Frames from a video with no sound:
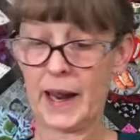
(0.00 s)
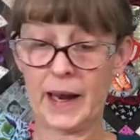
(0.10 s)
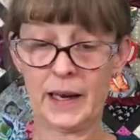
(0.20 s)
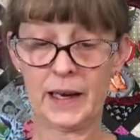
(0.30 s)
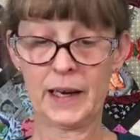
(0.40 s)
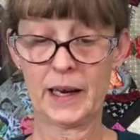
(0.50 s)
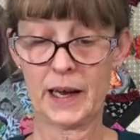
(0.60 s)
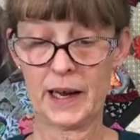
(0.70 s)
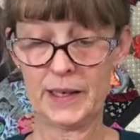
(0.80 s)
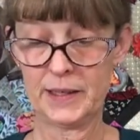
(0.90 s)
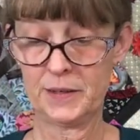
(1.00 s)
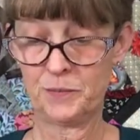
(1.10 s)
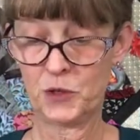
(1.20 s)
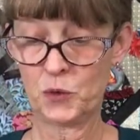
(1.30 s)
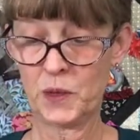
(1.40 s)
And I'm
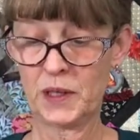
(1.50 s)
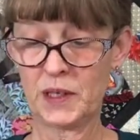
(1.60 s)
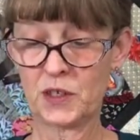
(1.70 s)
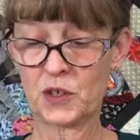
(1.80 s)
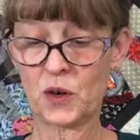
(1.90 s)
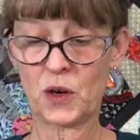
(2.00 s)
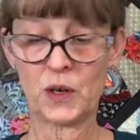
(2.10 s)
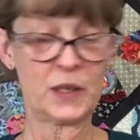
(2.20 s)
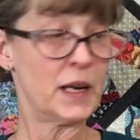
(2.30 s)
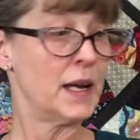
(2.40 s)
doing this on